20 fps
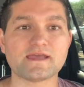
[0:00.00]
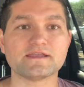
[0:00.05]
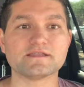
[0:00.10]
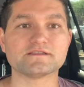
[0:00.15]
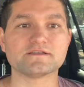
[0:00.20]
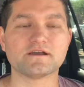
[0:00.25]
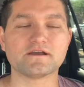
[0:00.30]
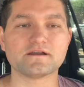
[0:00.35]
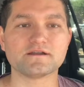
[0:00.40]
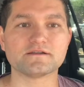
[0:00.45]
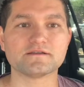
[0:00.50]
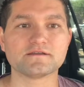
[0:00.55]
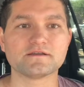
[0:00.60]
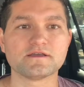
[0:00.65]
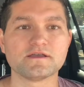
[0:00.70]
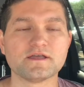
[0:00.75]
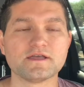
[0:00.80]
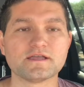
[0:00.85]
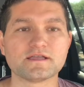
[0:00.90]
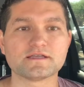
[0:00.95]
it's hard.
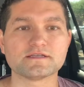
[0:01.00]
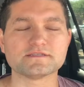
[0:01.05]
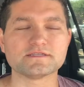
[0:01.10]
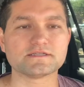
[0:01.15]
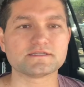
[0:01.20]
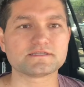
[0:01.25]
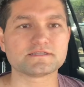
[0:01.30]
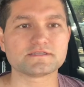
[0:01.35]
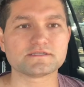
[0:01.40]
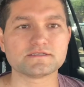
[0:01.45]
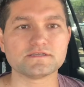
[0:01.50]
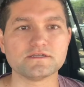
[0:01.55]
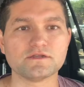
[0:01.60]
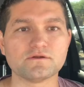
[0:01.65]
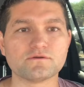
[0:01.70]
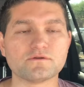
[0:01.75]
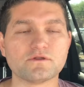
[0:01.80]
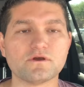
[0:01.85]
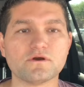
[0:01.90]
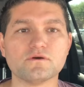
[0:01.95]
Because you
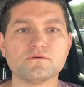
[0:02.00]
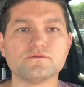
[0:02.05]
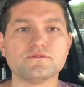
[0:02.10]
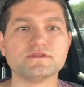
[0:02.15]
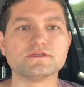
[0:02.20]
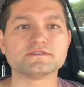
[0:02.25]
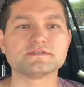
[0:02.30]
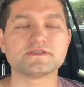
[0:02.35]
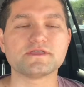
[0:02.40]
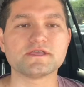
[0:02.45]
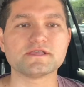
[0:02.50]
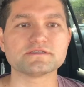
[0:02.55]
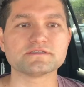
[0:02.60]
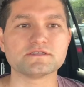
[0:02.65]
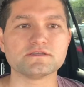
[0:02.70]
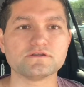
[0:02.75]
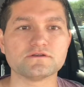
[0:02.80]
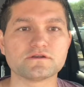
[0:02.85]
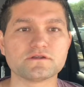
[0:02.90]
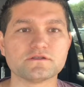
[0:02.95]
don't know these things
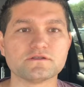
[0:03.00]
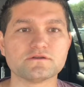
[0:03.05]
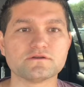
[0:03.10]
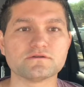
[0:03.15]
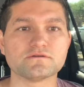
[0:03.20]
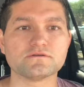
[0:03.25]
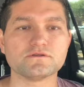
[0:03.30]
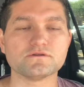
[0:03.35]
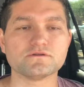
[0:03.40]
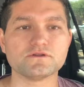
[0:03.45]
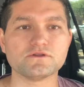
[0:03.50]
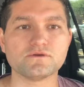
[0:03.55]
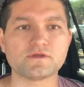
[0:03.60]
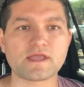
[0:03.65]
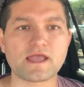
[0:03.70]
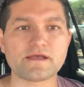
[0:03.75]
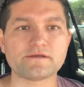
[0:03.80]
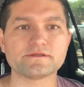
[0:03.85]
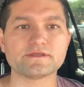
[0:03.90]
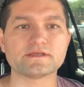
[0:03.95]
that you're doing,
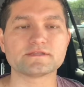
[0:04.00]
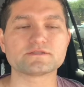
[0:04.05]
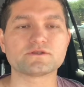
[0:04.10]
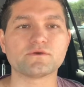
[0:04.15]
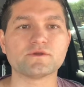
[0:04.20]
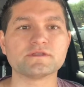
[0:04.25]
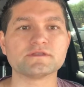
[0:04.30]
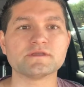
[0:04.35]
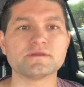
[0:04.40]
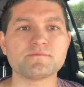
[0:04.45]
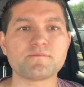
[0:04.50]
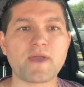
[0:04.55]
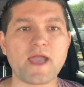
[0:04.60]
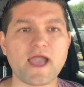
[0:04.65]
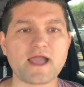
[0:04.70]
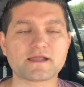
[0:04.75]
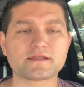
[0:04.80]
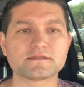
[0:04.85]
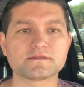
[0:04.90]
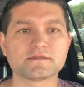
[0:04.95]
how that's going to
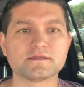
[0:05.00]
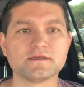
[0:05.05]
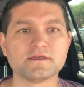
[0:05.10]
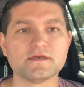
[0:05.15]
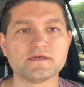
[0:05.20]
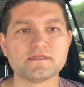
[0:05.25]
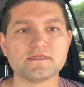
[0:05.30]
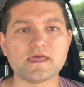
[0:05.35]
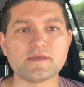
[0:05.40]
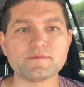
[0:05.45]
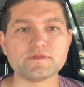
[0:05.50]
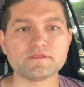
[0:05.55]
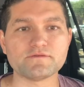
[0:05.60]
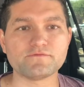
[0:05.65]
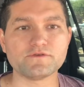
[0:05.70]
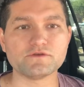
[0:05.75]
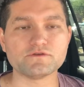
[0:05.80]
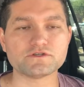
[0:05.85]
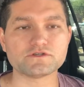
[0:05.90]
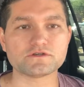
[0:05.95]
impact them in the
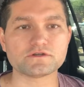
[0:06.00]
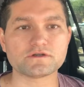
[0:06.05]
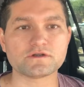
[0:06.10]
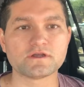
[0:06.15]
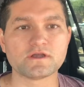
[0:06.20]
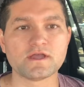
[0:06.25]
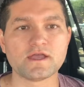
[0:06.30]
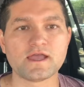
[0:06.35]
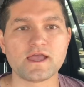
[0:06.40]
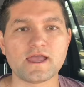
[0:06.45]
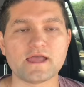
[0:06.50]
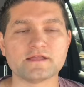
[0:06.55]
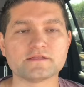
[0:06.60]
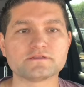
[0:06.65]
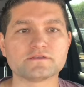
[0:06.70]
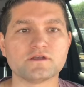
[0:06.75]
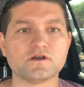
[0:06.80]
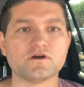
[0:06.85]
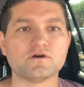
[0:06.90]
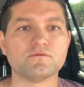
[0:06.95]
future. And
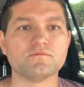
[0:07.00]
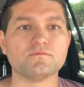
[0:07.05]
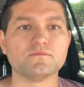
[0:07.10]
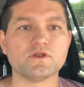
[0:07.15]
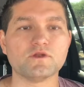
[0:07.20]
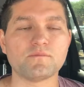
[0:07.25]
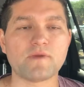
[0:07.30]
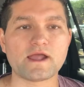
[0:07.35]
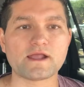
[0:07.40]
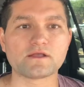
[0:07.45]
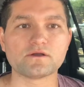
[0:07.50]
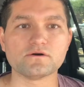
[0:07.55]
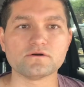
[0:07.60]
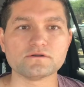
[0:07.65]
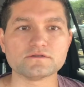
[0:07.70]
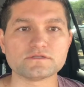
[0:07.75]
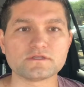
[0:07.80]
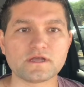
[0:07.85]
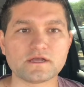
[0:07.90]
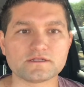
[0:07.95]
so my
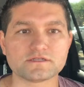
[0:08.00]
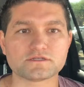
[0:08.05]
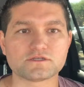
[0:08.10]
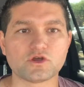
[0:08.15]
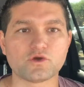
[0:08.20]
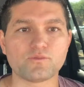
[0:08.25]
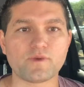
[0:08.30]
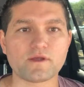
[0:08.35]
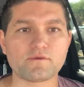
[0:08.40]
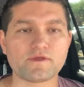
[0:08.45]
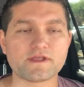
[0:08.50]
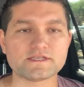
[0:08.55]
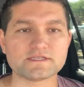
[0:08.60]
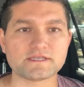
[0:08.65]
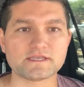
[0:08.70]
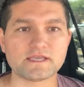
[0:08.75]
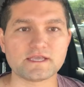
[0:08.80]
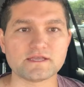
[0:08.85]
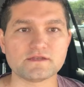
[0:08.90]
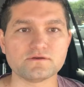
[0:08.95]
goal is that I just hope I raise a
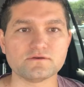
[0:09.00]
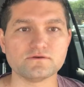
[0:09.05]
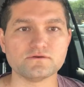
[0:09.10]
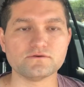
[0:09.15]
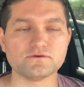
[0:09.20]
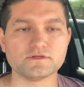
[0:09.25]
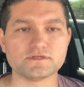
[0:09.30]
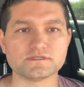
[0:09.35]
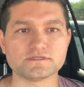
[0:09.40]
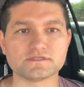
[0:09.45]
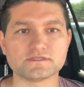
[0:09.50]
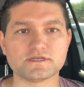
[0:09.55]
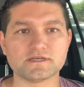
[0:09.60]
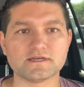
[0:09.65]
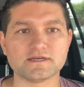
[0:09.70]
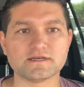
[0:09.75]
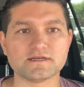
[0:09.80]
kid who is